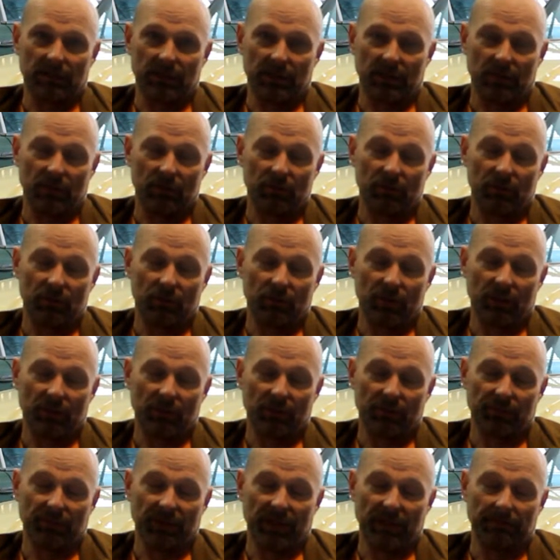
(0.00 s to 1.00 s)
and he used to work
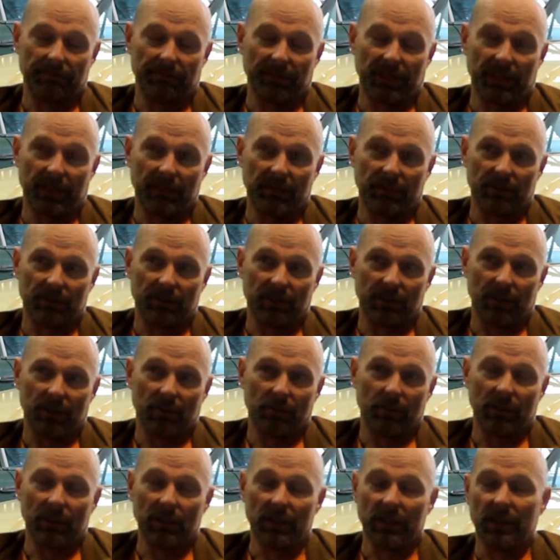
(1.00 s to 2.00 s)
with my father in
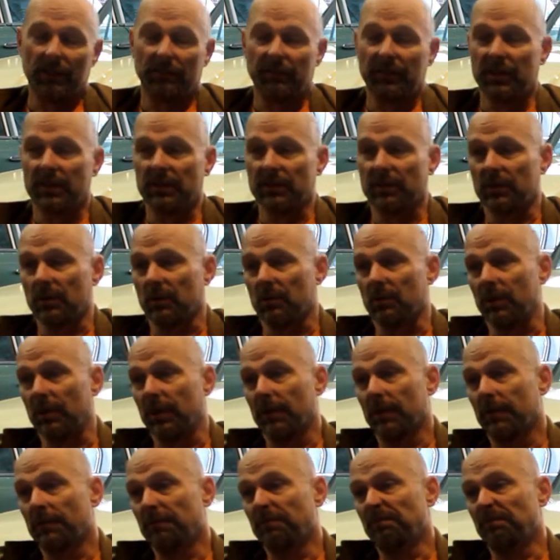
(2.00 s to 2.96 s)
Albert Lee, Minnesota,